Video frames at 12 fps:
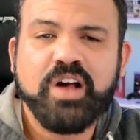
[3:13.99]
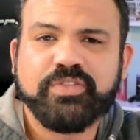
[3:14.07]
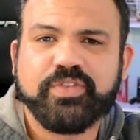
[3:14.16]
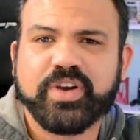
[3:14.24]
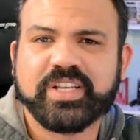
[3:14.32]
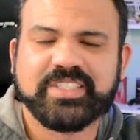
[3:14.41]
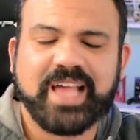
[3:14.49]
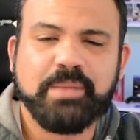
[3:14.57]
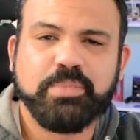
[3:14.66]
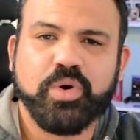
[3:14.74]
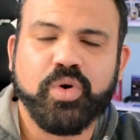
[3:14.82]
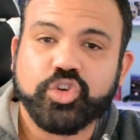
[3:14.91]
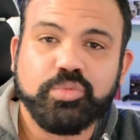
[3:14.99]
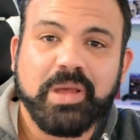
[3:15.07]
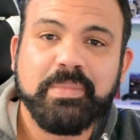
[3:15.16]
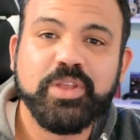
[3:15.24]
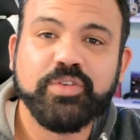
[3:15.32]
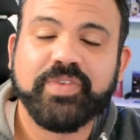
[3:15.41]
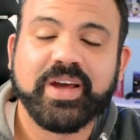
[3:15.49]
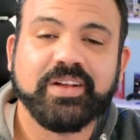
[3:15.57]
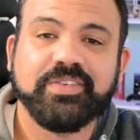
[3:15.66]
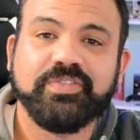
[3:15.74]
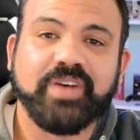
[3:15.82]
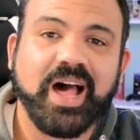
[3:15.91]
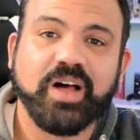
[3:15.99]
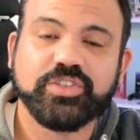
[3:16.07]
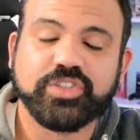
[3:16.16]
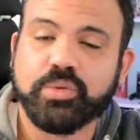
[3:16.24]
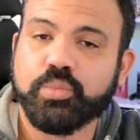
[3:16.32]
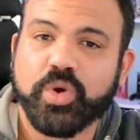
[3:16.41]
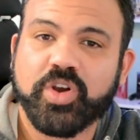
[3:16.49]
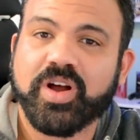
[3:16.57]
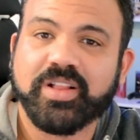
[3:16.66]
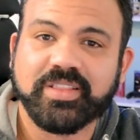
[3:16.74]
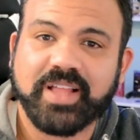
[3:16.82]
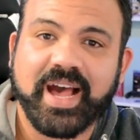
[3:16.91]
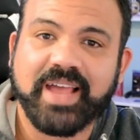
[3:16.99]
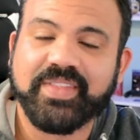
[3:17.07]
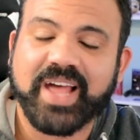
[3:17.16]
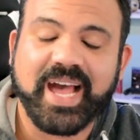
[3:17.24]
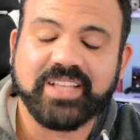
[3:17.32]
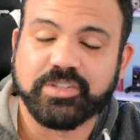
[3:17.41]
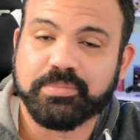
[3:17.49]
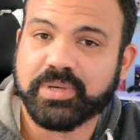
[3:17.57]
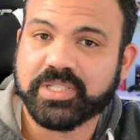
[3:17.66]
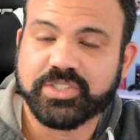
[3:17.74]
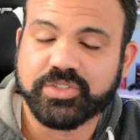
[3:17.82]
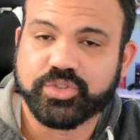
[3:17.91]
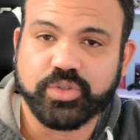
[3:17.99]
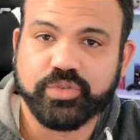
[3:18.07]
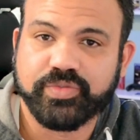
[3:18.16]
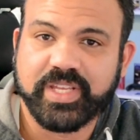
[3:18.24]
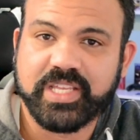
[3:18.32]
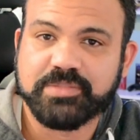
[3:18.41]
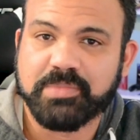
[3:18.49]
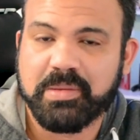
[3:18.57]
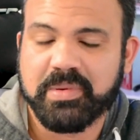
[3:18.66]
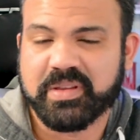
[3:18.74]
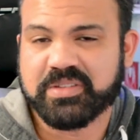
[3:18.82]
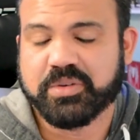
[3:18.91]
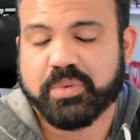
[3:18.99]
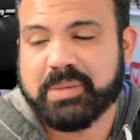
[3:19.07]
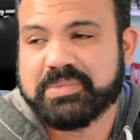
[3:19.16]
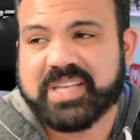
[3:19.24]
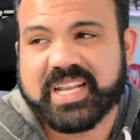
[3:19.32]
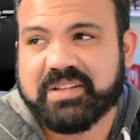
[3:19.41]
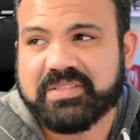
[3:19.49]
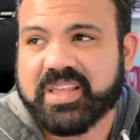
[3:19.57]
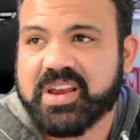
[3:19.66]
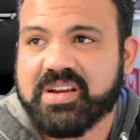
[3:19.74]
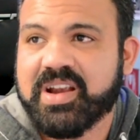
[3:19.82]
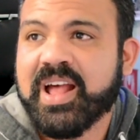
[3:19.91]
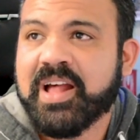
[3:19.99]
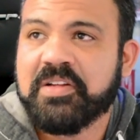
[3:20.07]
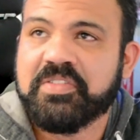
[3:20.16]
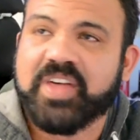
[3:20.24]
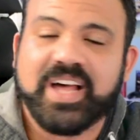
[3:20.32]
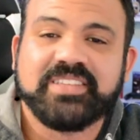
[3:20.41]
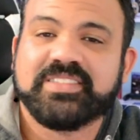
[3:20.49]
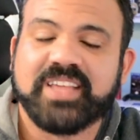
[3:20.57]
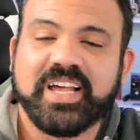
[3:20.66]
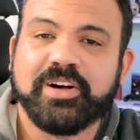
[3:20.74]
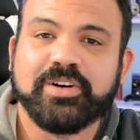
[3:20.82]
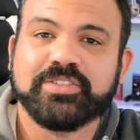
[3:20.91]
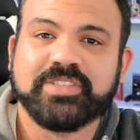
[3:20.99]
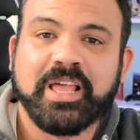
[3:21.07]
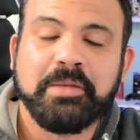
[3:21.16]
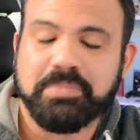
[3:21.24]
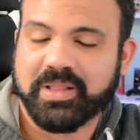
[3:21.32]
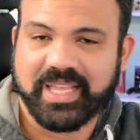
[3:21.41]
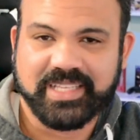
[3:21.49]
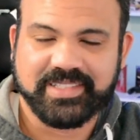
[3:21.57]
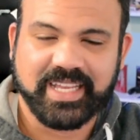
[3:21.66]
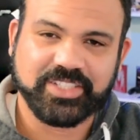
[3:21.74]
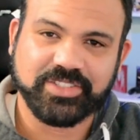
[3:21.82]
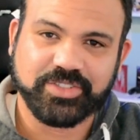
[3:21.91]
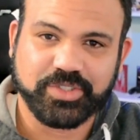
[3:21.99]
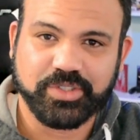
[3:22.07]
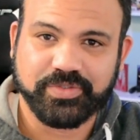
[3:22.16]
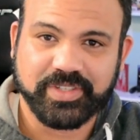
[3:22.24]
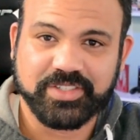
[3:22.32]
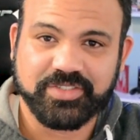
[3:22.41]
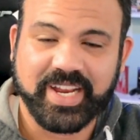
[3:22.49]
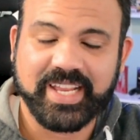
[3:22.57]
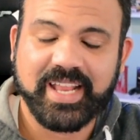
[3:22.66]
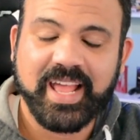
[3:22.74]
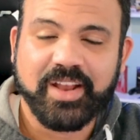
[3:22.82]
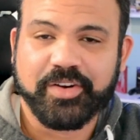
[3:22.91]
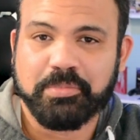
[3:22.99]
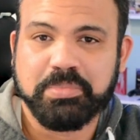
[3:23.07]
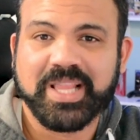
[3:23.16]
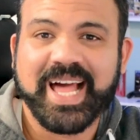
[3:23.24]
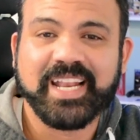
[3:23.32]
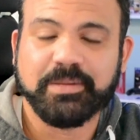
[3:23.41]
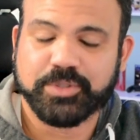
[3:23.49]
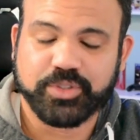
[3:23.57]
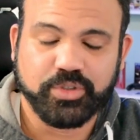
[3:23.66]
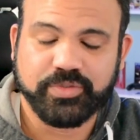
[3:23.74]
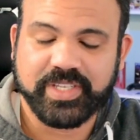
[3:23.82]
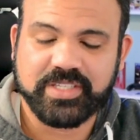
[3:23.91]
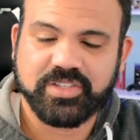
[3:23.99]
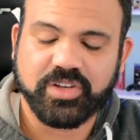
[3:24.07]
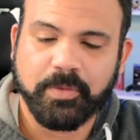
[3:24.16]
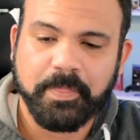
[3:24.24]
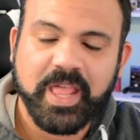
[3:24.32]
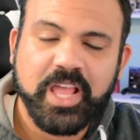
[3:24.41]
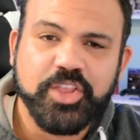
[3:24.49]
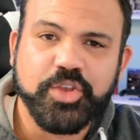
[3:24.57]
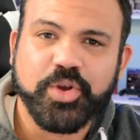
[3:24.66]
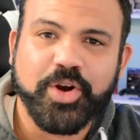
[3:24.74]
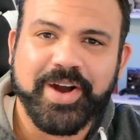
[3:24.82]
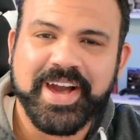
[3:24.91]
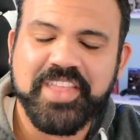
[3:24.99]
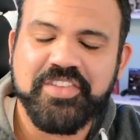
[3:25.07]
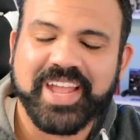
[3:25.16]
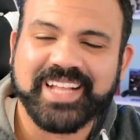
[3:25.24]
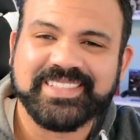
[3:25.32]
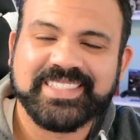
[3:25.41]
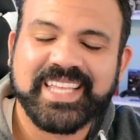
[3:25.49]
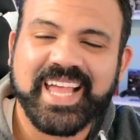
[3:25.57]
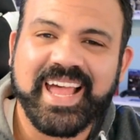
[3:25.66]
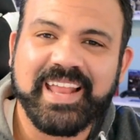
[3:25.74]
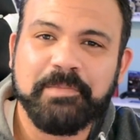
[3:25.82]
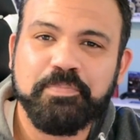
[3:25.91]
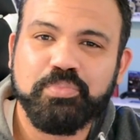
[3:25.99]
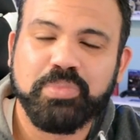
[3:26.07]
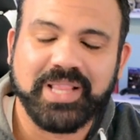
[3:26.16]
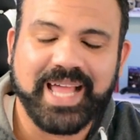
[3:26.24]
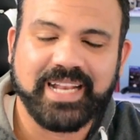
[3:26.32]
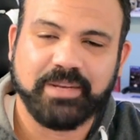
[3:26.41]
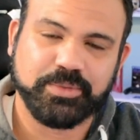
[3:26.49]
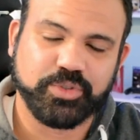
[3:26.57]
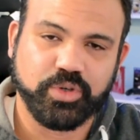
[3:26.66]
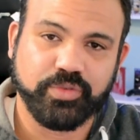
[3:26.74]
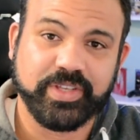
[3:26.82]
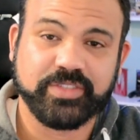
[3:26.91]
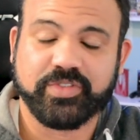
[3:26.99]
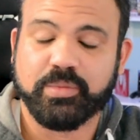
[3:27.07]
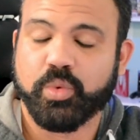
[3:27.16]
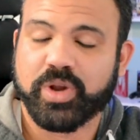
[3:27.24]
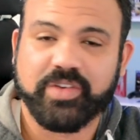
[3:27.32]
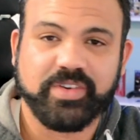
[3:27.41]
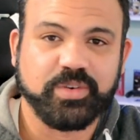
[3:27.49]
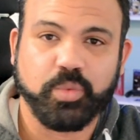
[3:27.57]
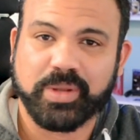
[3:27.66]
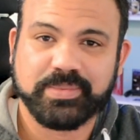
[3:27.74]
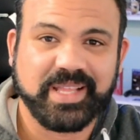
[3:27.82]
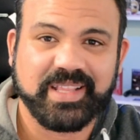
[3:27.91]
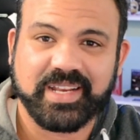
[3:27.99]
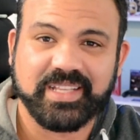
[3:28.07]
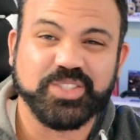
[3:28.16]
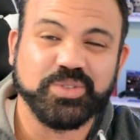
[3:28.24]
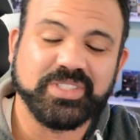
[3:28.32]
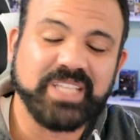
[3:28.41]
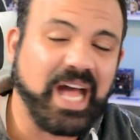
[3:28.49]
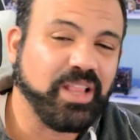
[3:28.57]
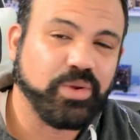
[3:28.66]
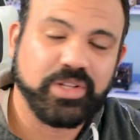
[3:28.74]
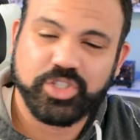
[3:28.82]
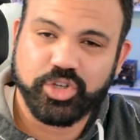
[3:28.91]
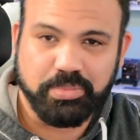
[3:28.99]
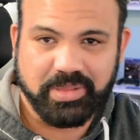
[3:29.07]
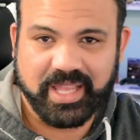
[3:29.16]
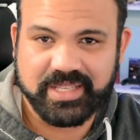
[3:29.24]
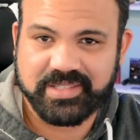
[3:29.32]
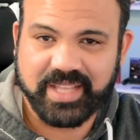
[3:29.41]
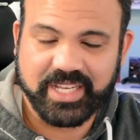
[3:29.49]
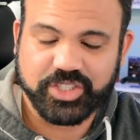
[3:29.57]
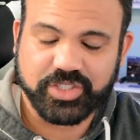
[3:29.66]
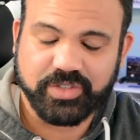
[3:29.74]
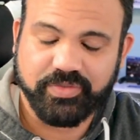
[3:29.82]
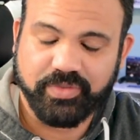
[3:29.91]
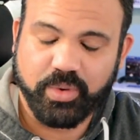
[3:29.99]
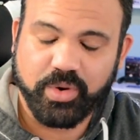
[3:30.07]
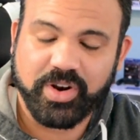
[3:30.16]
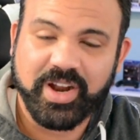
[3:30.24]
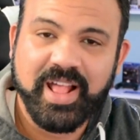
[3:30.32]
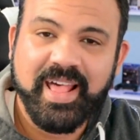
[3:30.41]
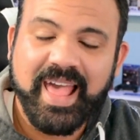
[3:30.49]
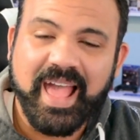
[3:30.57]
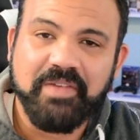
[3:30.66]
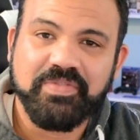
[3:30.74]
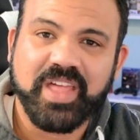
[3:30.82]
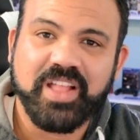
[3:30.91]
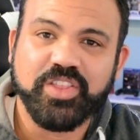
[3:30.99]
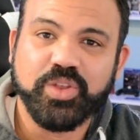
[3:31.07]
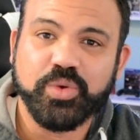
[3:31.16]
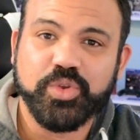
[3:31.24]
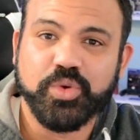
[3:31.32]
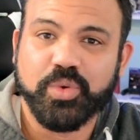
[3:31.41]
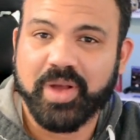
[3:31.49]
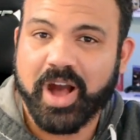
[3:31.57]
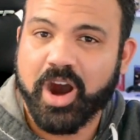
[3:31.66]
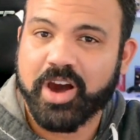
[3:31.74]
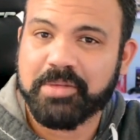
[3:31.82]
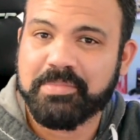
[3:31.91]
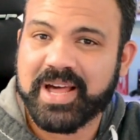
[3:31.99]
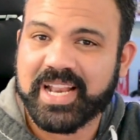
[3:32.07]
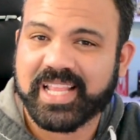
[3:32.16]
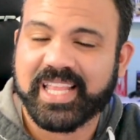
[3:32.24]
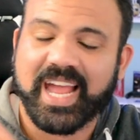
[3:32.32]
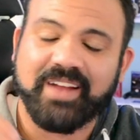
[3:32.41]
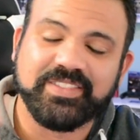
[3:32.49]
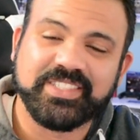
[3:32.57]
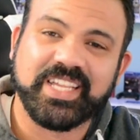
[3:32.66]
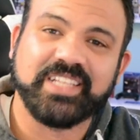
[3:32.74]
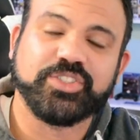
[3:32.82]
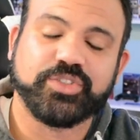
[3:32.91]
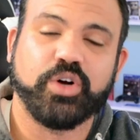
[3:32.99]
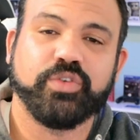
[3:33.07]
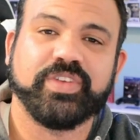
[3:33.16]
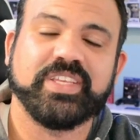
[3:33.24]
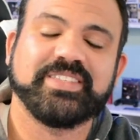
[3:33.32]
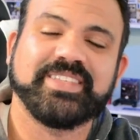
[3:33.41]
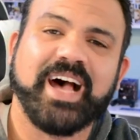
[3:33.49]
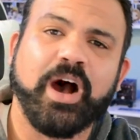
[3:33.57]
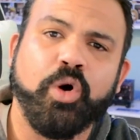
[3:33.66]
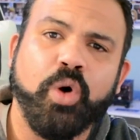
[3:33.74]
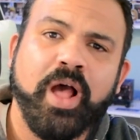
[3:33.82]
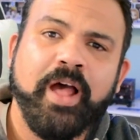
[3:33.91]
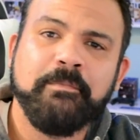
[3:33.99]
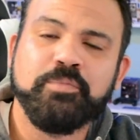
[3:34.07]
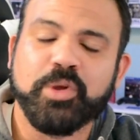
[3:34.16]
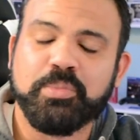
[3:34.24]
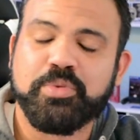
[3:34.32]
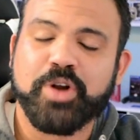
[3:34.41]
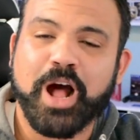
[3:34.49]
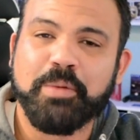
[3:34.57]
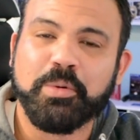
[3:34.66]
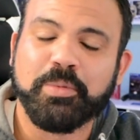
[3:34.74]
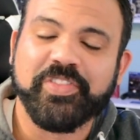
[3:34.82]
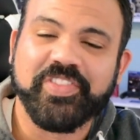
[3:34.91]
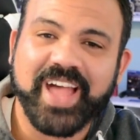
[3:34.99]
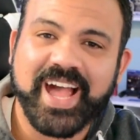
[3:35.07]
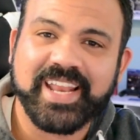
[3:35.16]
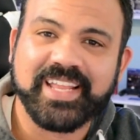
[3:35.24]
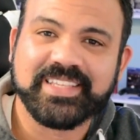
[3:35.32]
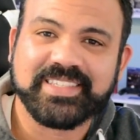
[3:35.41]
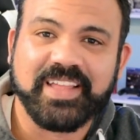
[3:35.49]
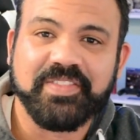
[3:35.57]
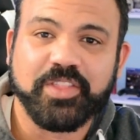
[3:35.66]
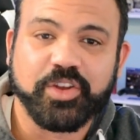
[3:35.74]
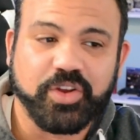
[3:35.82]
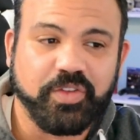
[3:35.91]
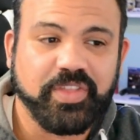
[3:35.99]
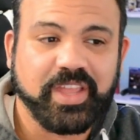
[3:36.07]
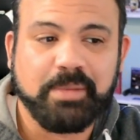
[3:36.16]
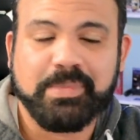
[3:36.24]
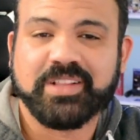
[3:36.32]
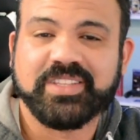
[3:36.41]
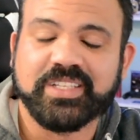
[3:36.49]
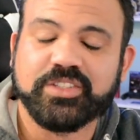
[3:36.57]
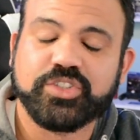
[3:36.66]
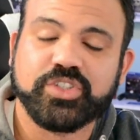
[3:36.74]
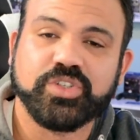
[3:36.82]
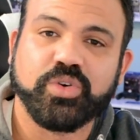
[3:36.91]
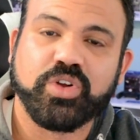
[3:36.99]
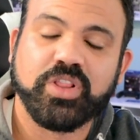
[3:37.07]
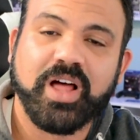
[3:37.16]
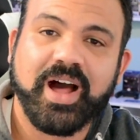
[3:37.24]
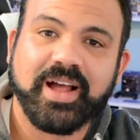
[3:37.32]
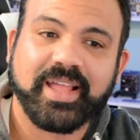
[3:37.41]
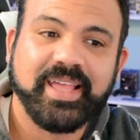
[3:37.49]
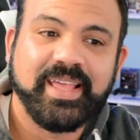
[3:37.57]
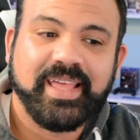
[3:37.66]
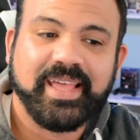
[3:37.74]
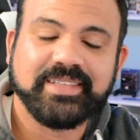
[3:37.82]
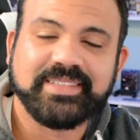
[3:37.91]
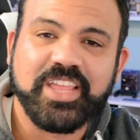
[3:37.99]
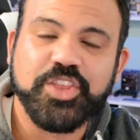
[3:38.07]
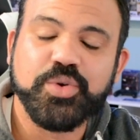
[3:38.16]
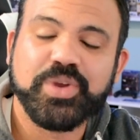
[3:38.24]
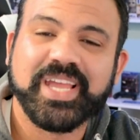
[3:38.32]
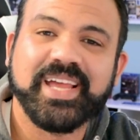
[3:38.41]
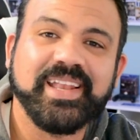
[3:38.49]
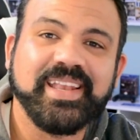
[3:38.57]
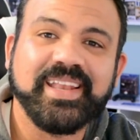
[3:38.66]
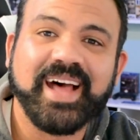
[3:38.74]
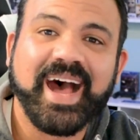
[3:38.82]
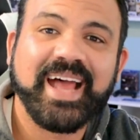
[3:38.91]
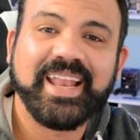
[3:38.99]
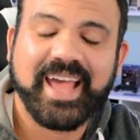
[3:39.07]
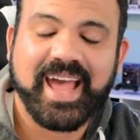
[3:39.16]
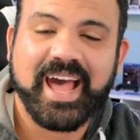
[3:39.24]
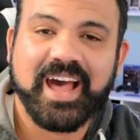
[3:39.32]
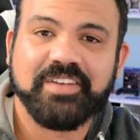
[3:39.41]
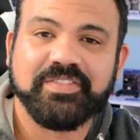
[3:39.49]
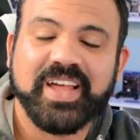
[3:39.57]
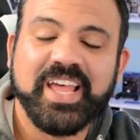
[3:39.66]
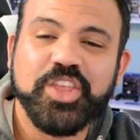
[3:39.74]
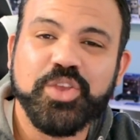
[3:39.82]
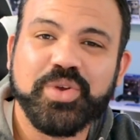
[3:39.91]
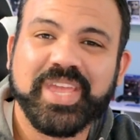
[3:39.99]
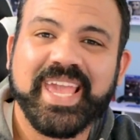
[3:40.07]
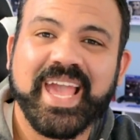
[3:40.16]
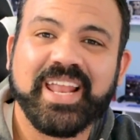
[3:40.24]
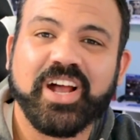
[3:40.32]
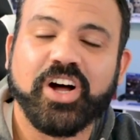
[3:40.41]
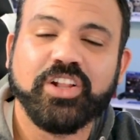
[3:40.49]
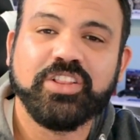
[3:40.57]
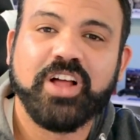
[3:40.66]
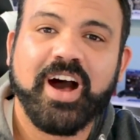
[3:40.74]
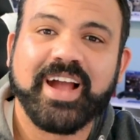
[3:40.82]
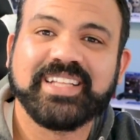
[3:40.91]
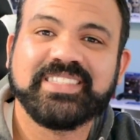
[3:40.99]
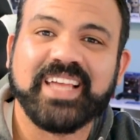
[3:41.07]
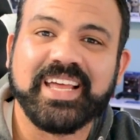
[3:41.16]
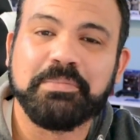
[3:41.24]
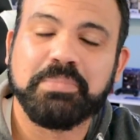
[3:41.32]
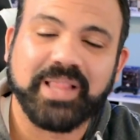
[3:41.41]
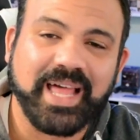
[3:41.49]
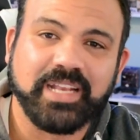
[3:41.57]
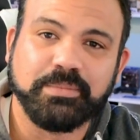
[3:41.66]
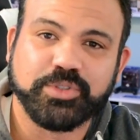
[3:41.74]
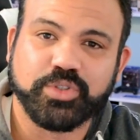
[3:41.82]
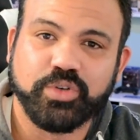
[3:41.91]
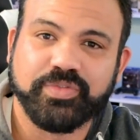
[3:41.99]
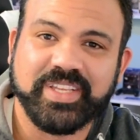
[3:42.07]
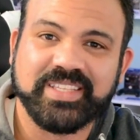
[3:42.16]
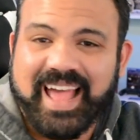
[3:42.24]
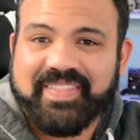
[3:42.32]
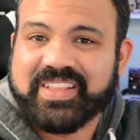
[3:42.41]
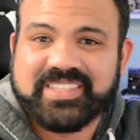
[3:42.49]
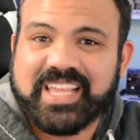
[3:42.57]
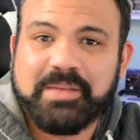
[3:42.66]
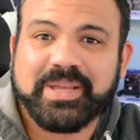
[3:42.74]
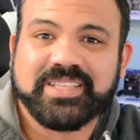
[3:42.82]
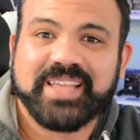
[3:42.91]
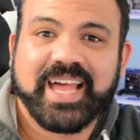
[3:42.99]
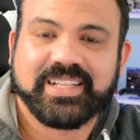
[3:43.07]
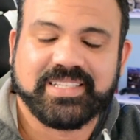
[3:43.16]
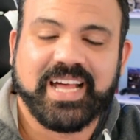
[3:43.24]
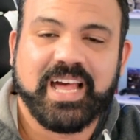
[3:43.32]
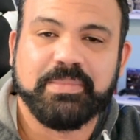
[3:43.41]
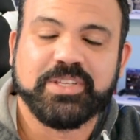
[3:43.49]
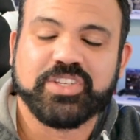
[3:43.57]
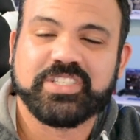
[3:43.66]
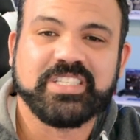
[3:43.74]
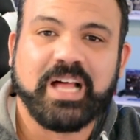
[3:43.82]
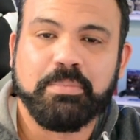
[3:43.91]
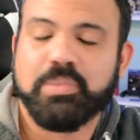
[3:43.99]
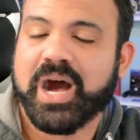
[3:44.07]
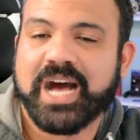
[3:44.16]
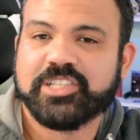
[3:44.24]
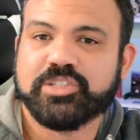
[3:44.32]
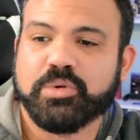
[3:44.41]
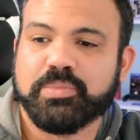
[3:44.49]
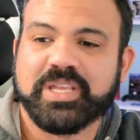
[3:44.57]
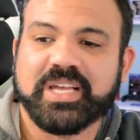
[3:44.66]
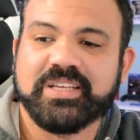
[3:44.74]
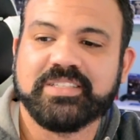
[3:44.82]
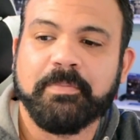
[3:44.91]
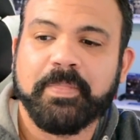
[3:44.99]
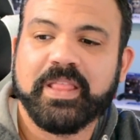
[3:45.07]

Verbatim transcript: For example, so maybe you find a file somewhere online that has a bunch of trophies. Maybe there's a website out there that sells PlayStation trophies, right? Or platinum trophies. So you go ahead and you get 10 platinum trophies from whatever website that is. You download it to your PlayStation 4 and then you you automatically have 10 trophies. Now, the problem with that is, and the good thing about the internal clock is that you cannot have, you can't unlock 10 platinum trophies at the same exact time. It's just not possible because